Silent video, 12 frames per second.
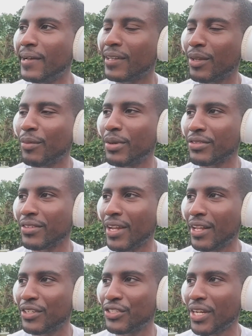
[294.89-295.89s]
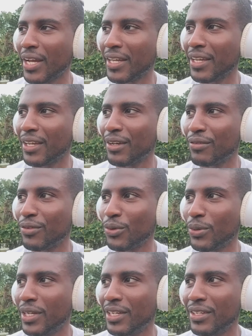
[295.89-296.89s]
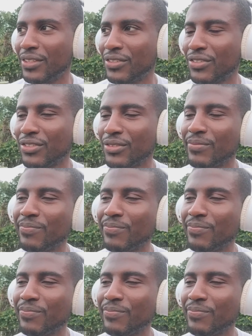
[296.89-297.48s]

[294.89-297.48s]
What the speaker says: best analogy I can give you is